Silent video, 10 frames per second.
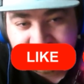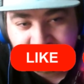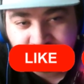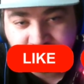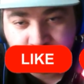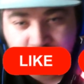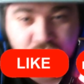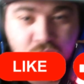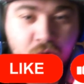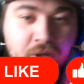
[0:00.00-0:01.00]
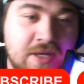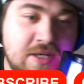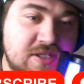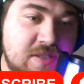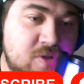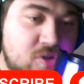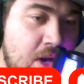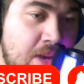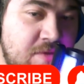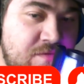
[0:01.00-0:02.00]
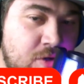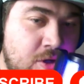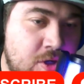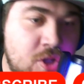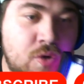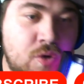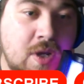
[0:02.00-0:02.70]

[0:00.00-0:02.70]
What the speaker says: if you enjoyed, subscribe if you are new,